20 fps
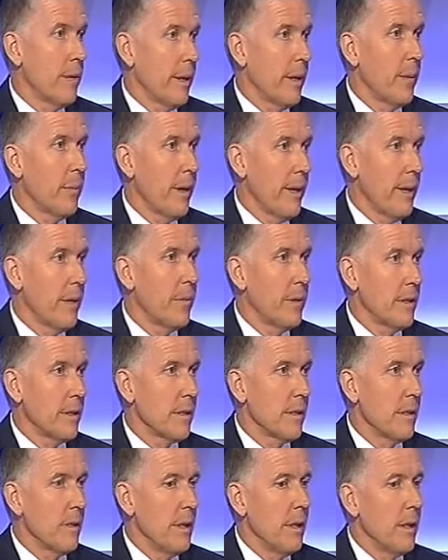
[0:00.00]

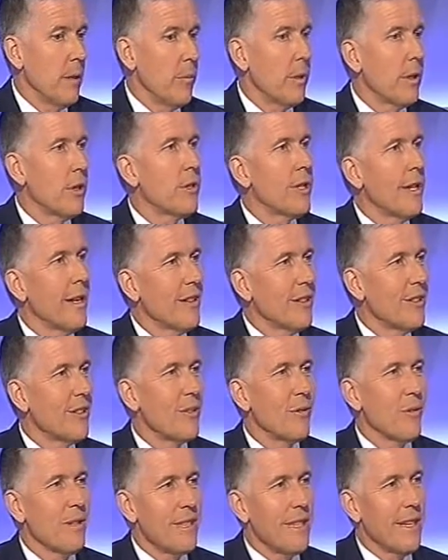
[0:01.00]
apartments. But the challenges
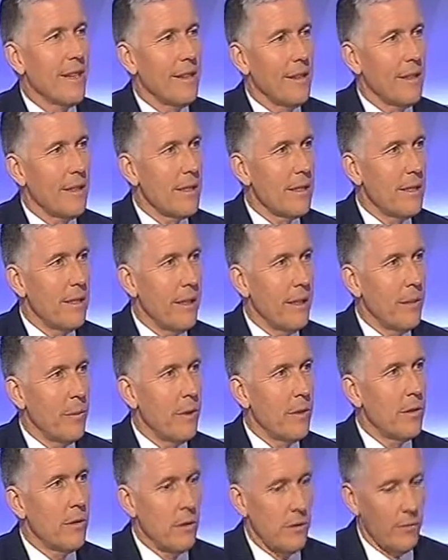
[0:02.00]
are exactly the same.
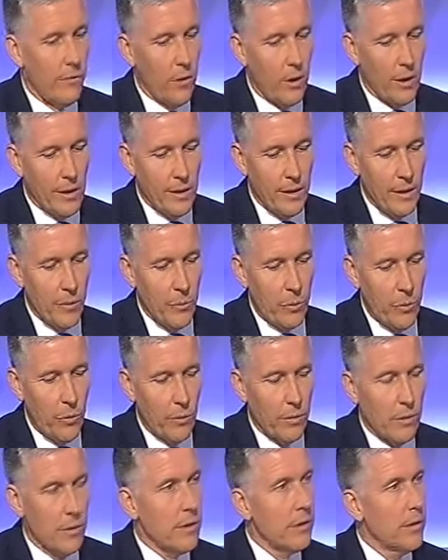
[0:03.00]
It's vitally
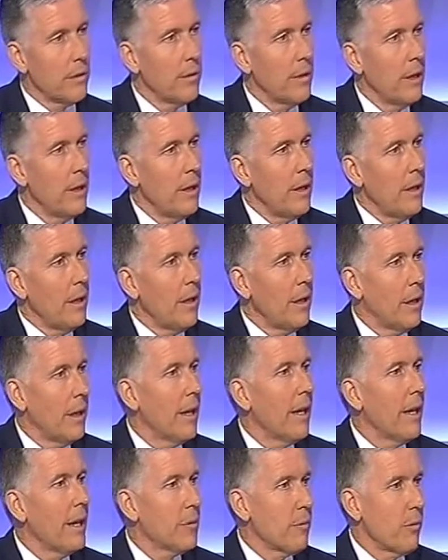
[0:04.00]
important to
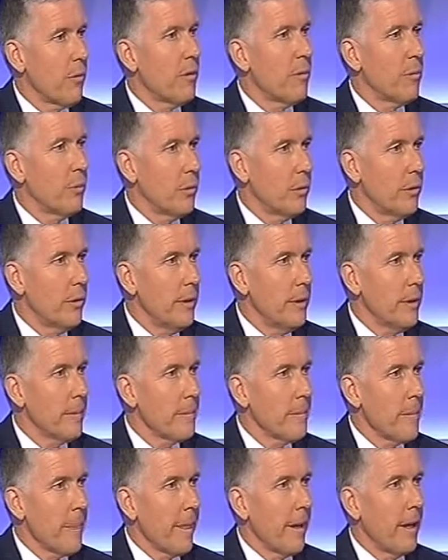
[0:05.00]
engage with the board,
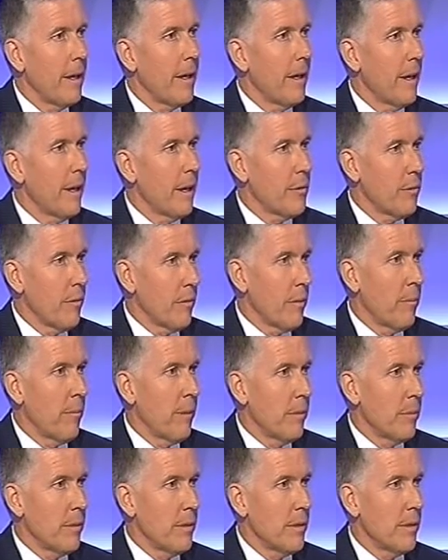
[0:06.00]
engage with the
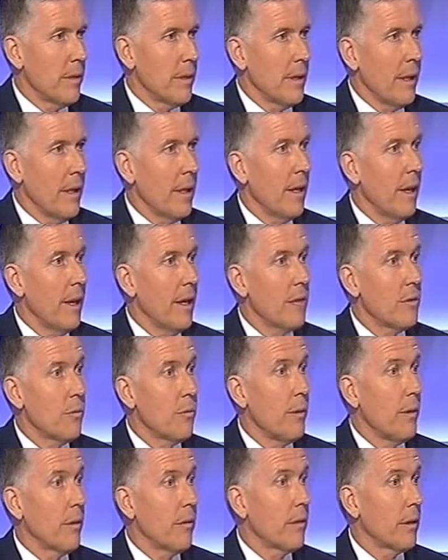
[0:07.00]
members, engage
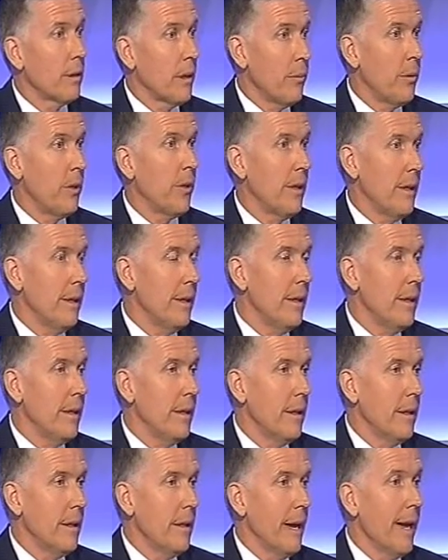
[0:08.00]
with the community,
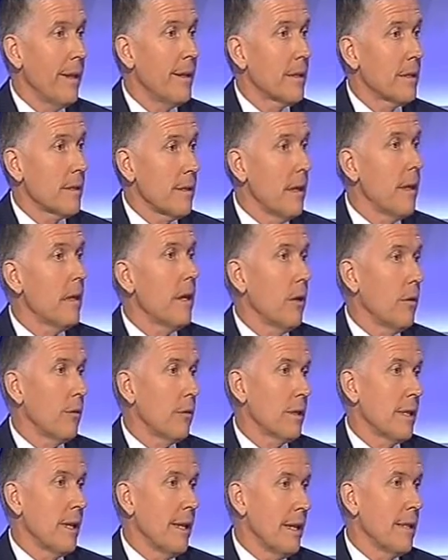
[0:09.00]
and the
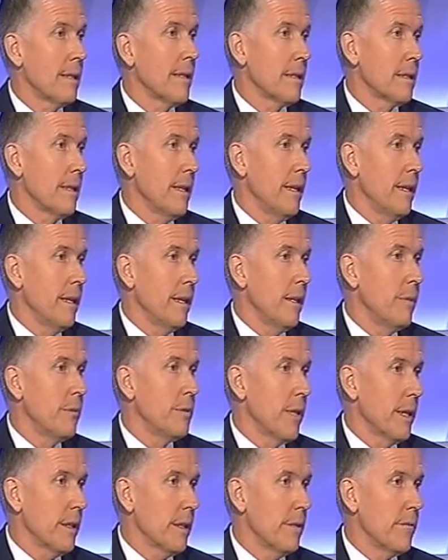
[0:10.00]
stakeholders to understand the
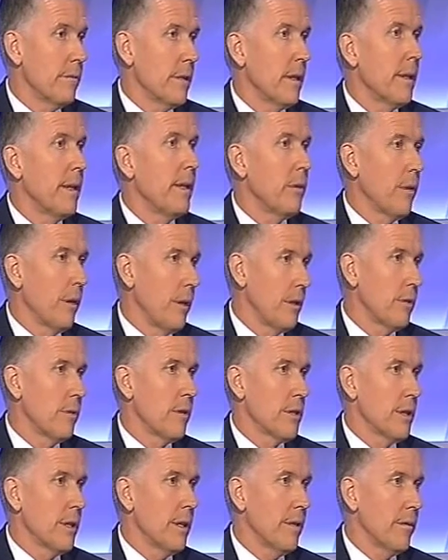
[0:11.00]
objectives that they're looking to
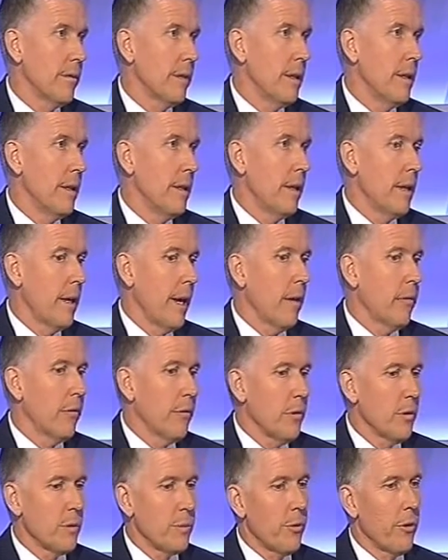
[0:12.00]
achieve. Our
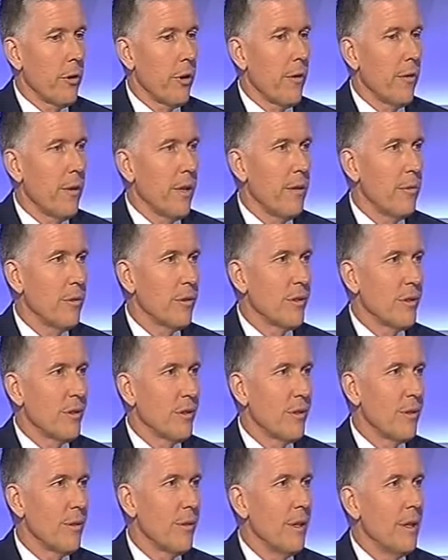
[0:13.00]
first priority was
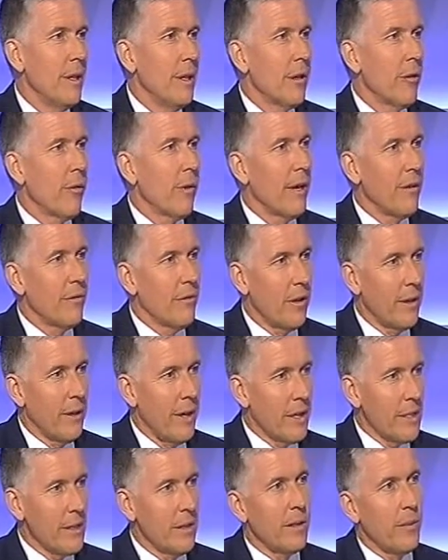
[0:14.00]
to create
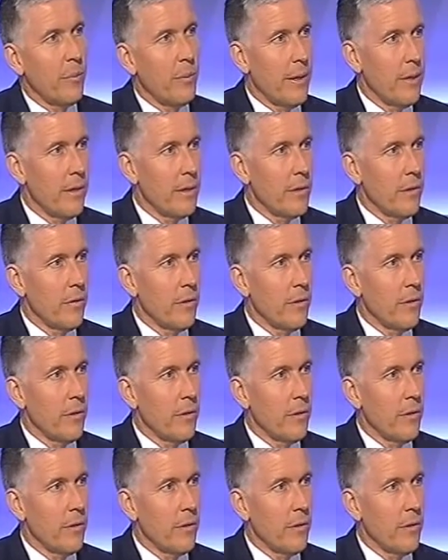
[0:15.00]
financial independence for